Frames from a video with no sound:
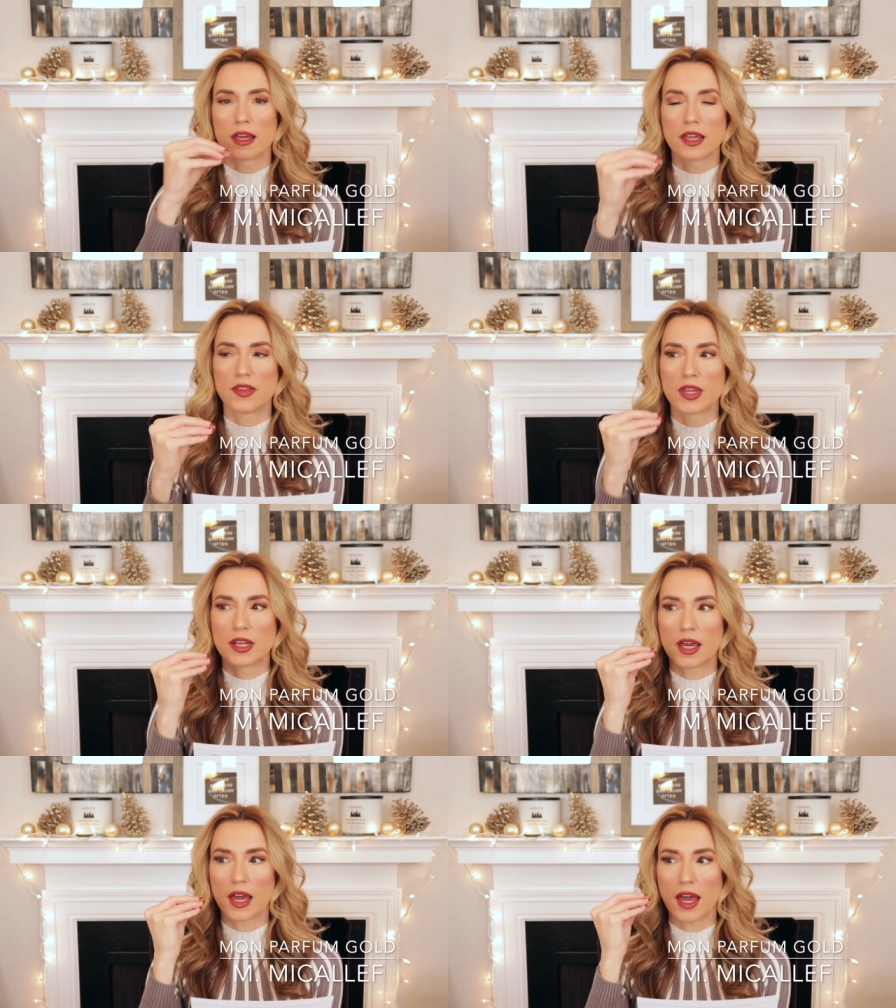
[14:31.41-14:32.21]
and
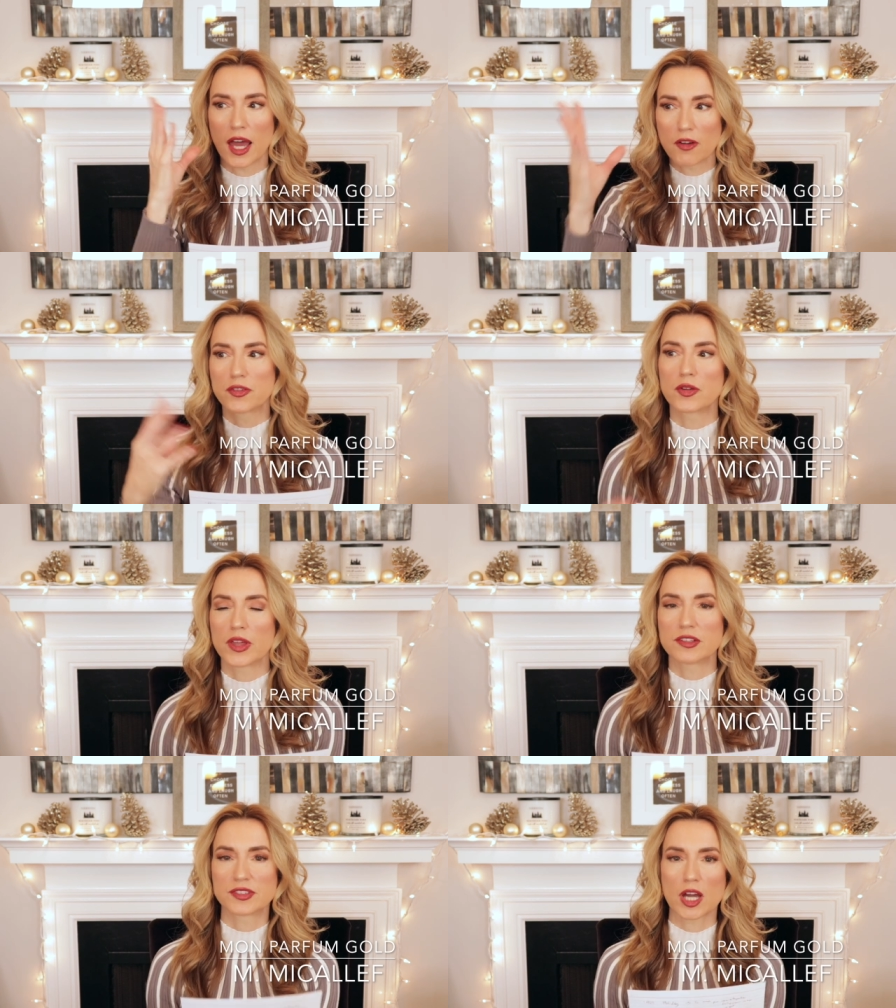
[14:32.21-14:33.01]
then after
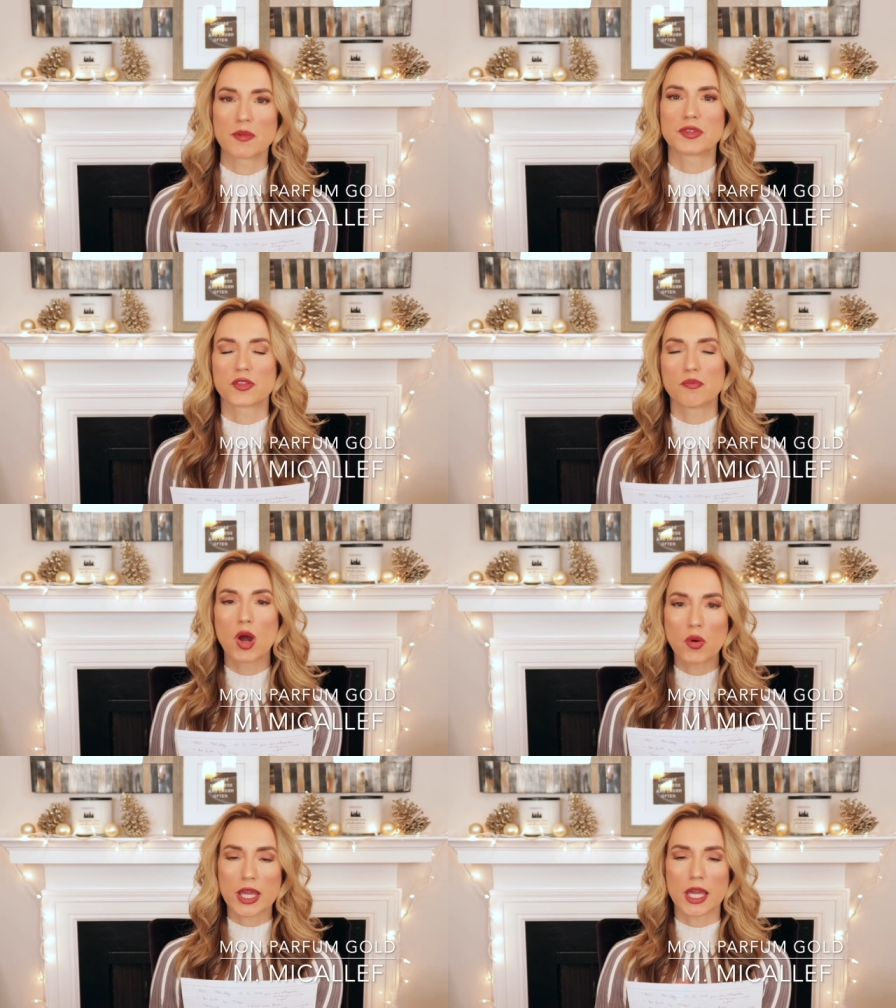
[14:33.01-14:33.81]
they stopped
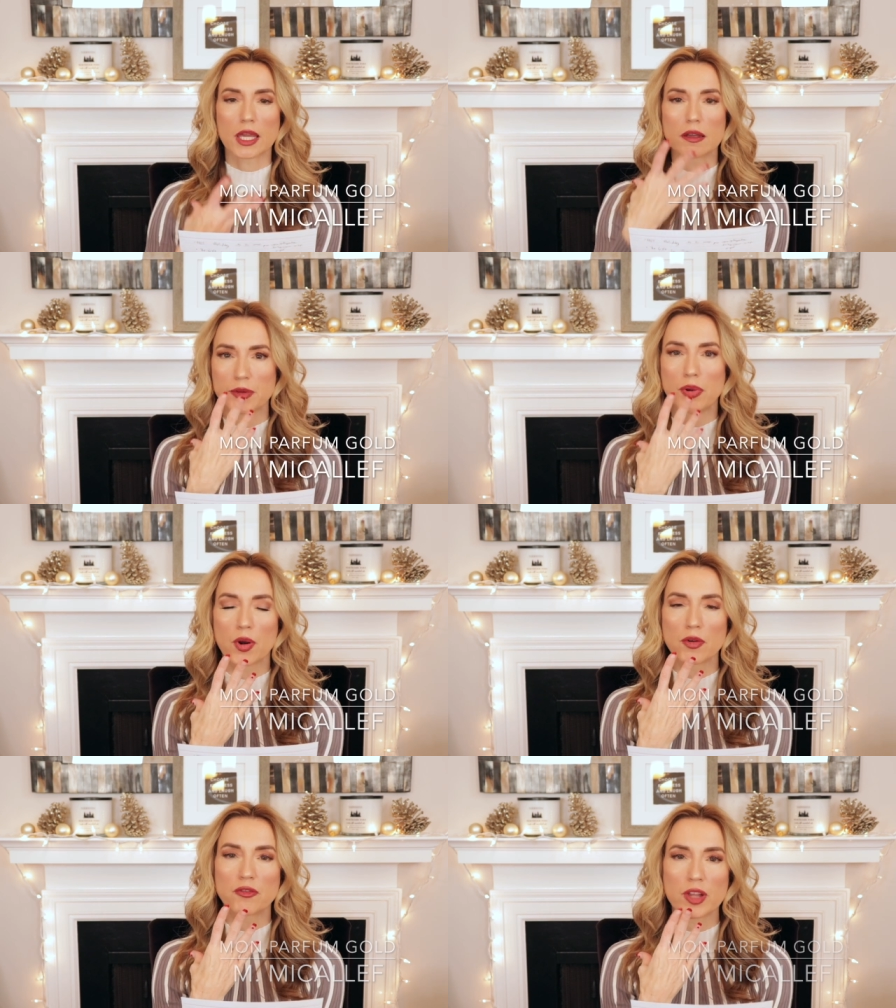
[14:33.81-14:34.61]
smoking, the
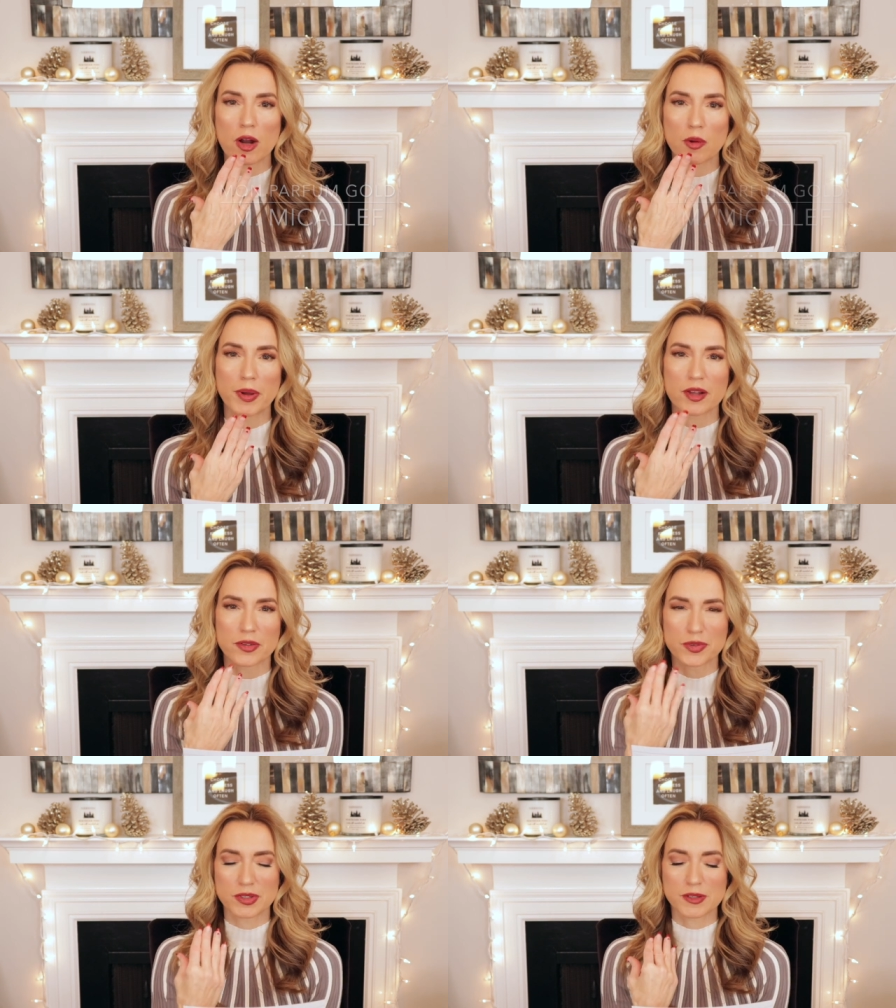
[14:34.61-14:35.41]
burned flower
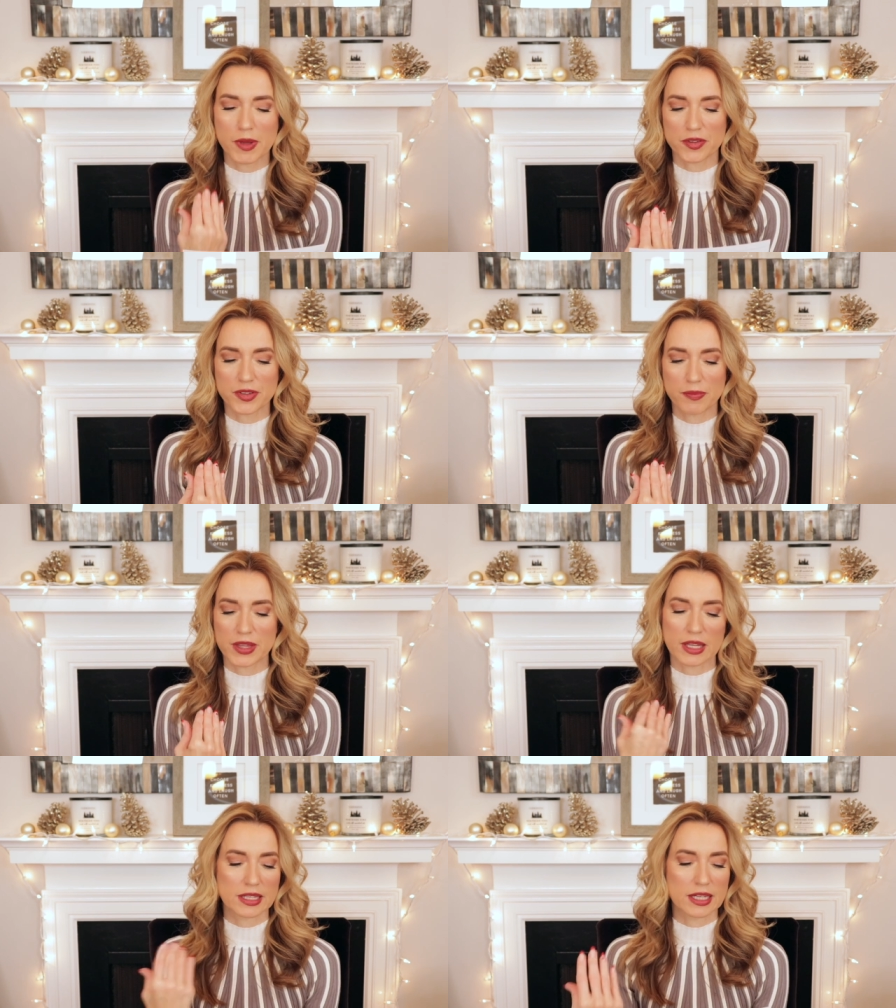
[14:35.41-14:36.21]
petals would smell
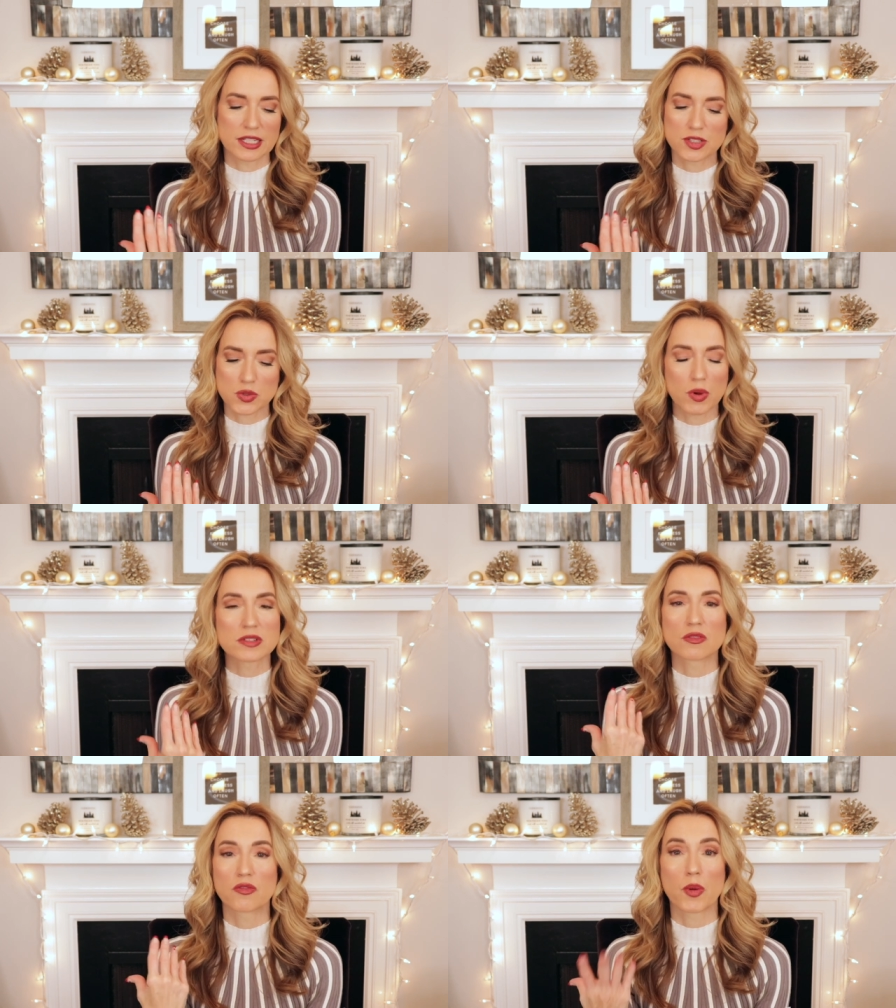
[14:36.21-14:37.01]
something like that. It just
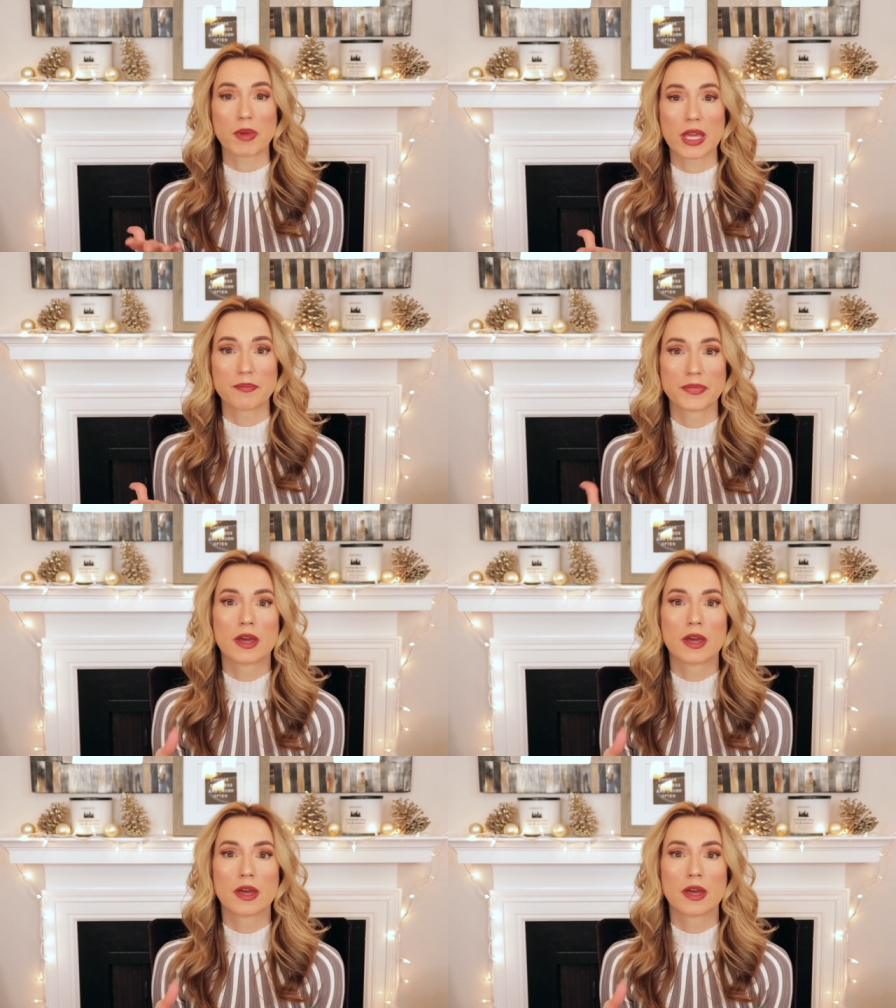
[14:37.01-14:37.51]
wasn't for me.